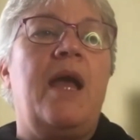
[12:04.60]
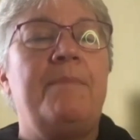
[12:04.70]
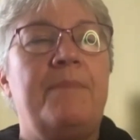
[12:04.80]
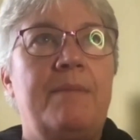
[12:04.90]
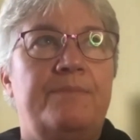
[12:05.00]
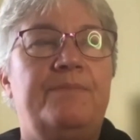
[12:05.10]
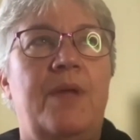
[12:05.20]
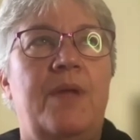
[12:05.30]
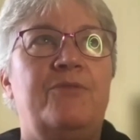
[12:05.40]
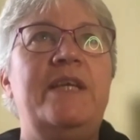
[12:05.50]
I'm
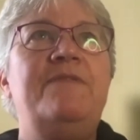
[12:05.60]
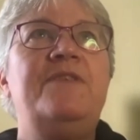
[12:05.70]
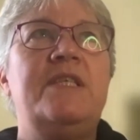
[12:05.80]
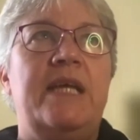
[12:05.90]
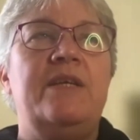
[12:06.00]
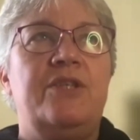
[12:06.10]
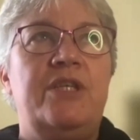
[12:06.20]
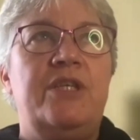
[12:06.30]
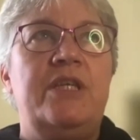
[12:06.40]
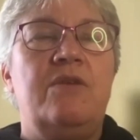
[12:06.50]
relieved to say
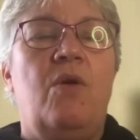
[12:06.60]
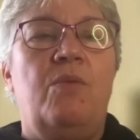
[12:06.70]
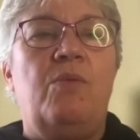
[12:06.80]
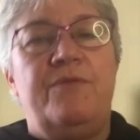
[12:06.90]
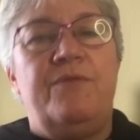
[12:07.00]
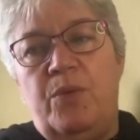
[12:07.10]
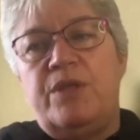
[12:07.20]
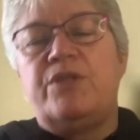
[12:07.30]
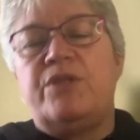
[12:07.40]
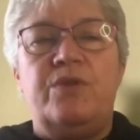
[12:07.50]
she's not one of the
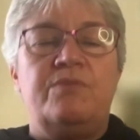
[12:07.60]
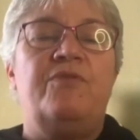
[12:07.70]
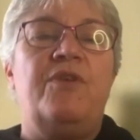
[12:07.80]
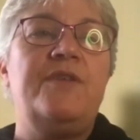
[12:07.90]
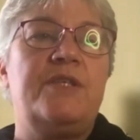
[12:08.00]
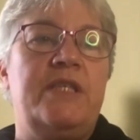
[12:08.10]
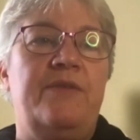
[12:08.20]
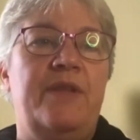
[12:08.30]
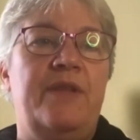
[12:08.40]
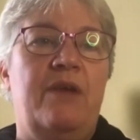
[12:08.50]
ones who's farthest
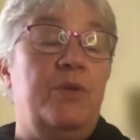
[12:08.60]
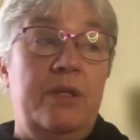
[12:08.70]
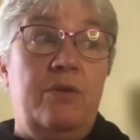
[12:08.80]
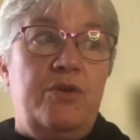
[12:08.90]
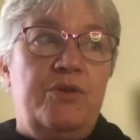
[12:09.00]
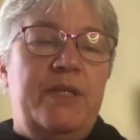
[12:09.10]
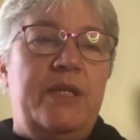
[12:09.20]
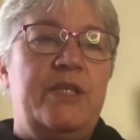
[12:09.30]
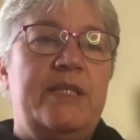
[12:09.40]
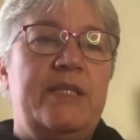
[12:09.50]
down that road, and nor do I
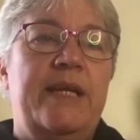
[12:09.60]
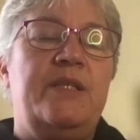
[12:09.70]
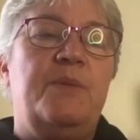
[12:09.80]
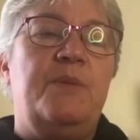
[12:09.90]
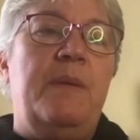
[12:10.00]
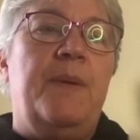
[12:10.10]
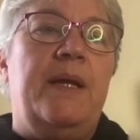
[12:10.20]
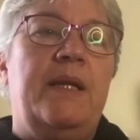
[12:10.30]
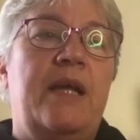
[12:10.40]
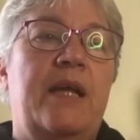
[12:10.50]
think she's likely to be.
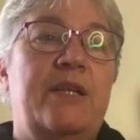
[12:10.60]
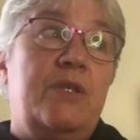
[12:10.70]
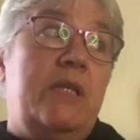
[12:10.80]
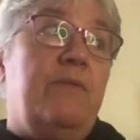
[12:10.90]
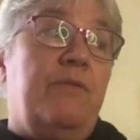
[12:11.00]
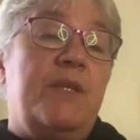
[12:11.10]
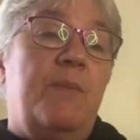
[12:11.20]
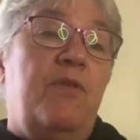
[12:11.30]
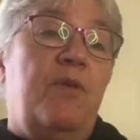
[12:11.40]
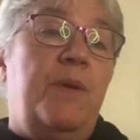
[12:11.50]
But I do see it from
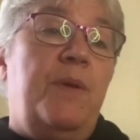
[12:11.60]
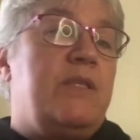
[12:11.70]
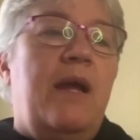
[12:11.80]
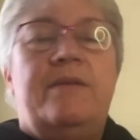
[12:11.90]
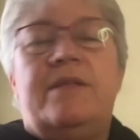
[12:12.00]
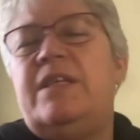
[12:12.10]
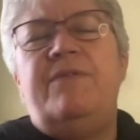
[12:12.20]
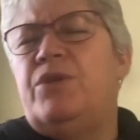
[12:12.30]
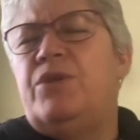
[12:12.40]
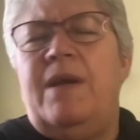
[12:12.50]
some of her peers. I
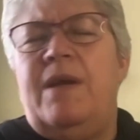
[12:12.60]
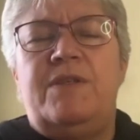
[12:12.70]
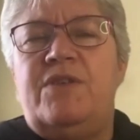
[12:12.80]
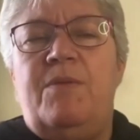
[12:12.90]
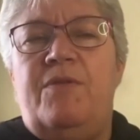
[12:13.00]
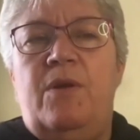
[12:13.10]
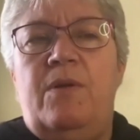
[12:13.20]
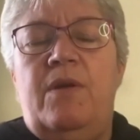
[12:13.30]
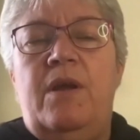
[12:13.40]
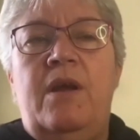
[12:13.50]
see photographs of some of
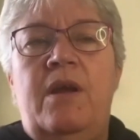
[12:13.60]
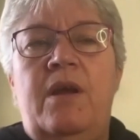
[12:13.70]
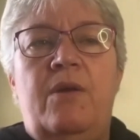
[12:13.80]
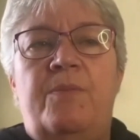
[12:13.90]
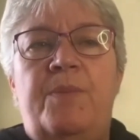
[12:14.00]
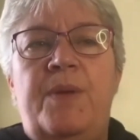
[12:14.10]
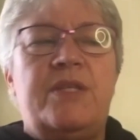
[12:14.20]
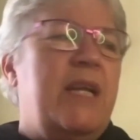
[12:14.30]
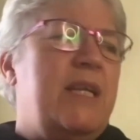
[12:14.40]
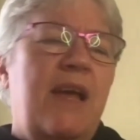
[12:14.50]
her peers,
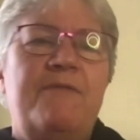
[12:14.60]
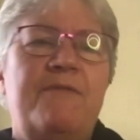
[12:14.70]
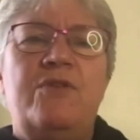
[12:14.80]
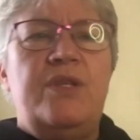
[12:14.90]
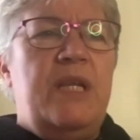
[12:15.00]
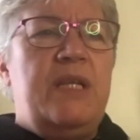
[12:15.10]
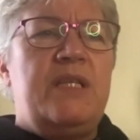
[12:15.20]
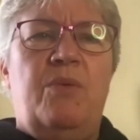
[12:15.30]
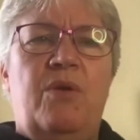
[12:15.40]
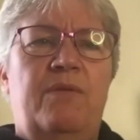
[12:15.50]
kids I've known since
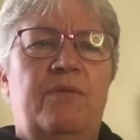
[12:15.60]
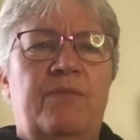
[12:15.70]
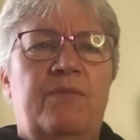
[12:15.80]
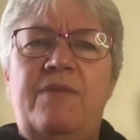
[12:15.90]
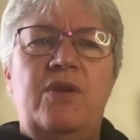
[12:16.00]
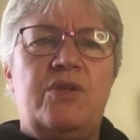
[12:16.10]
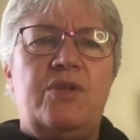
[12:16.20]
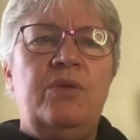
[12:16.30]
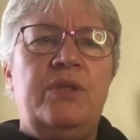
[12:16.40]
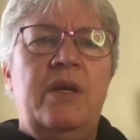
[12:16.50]
they were 5 years
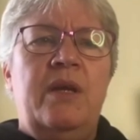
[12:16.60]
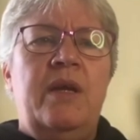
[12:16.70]
old,